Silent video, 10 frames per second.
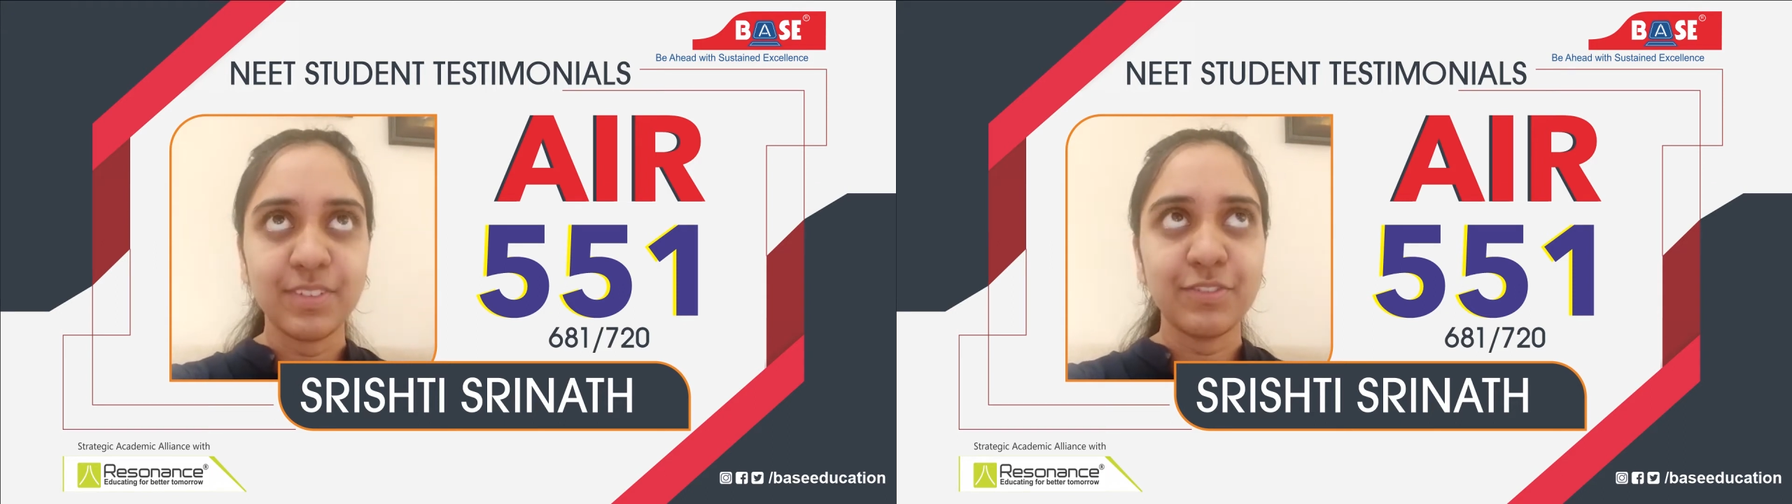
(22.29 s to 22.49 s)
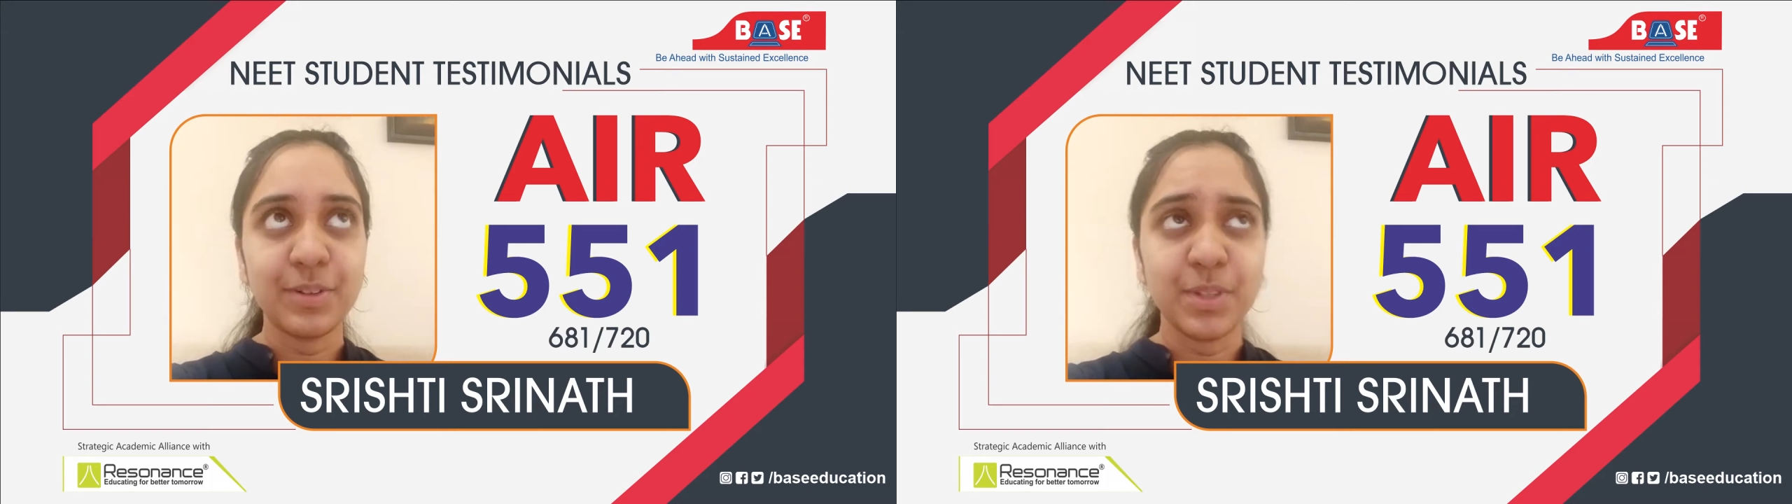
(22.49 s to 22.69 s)

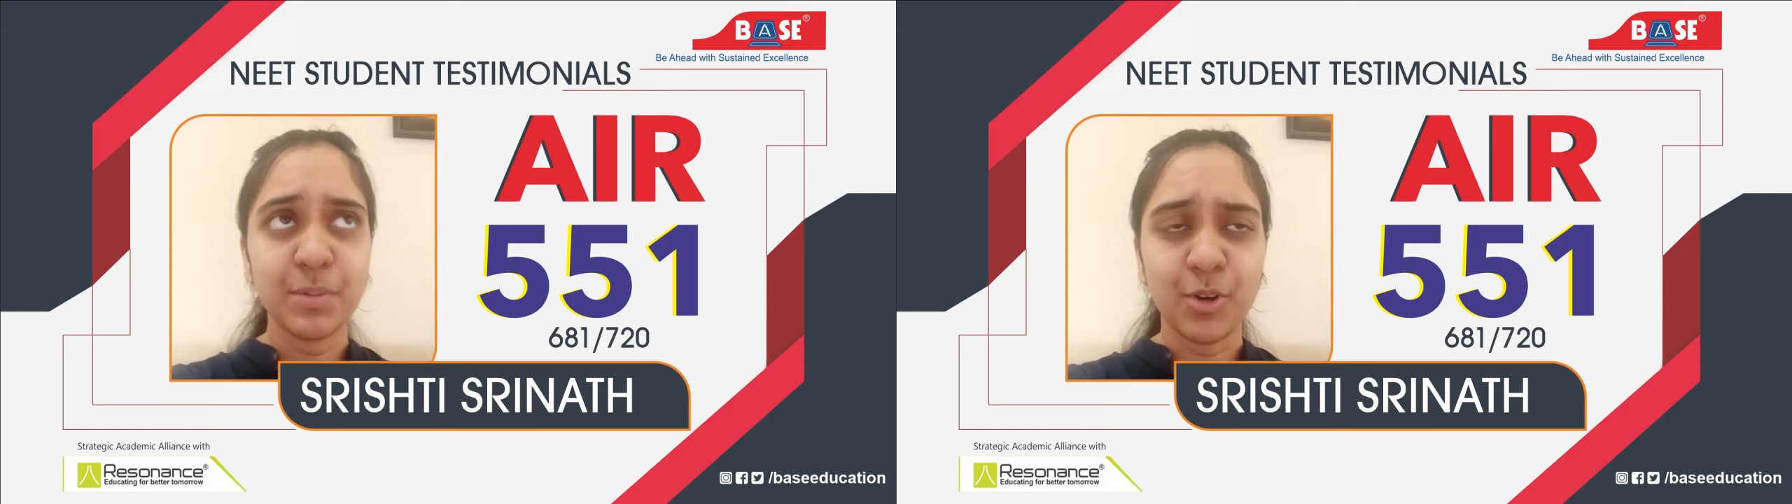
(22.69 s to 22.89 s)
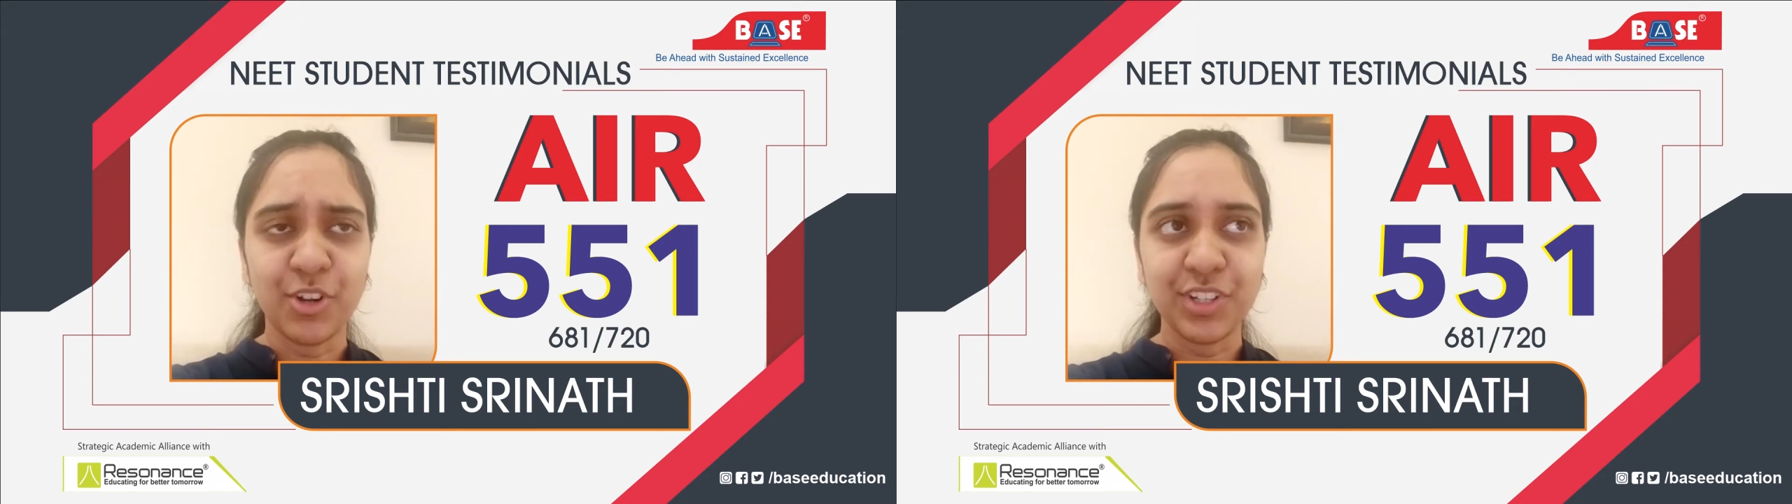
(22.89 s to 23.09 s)
From the
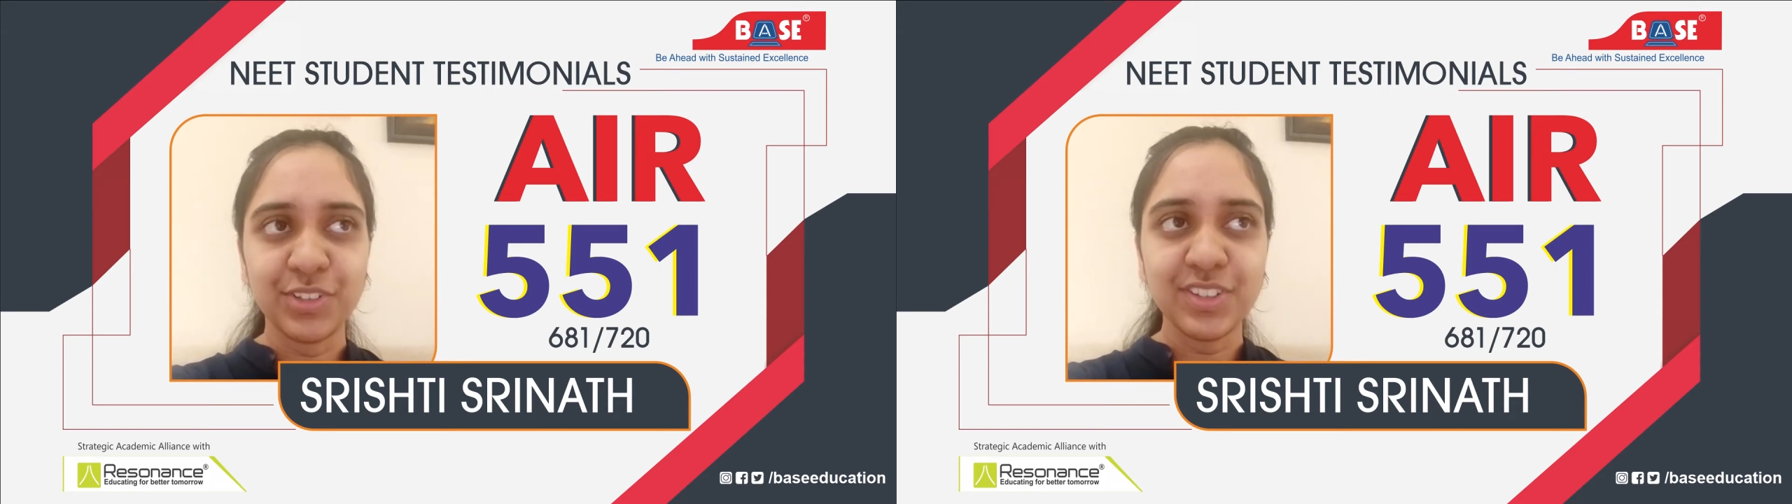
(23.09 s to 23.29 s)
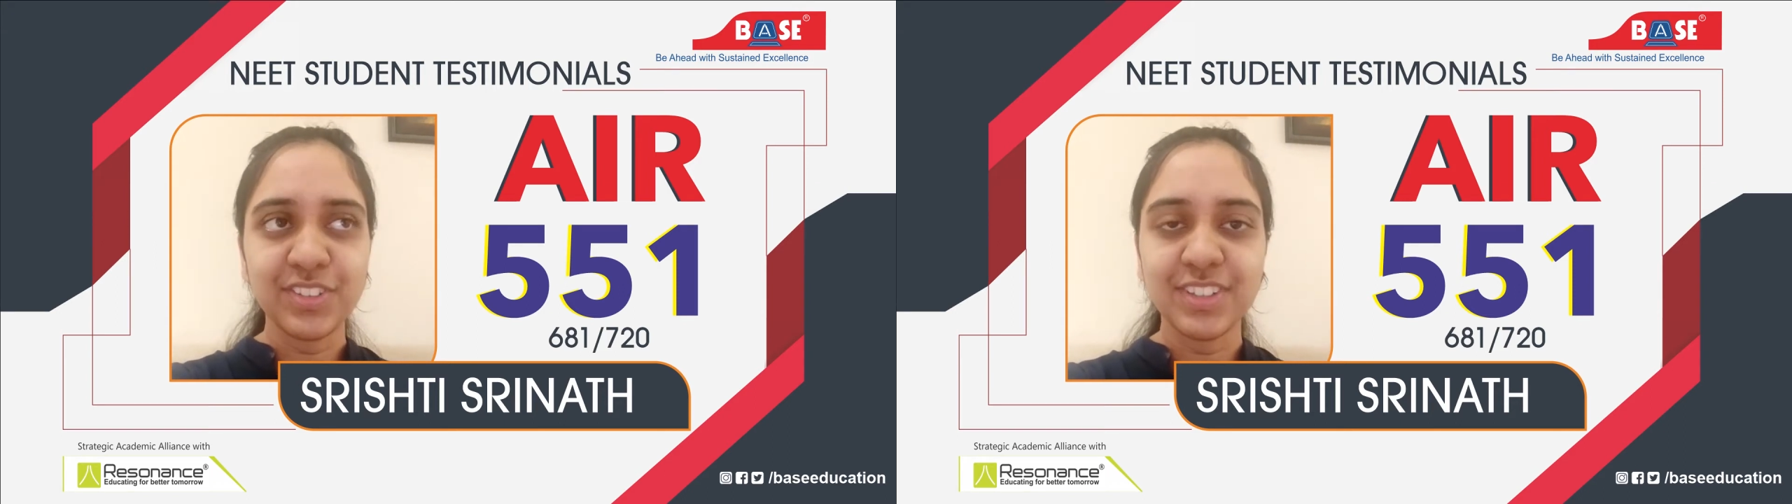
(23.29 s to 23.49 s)
modules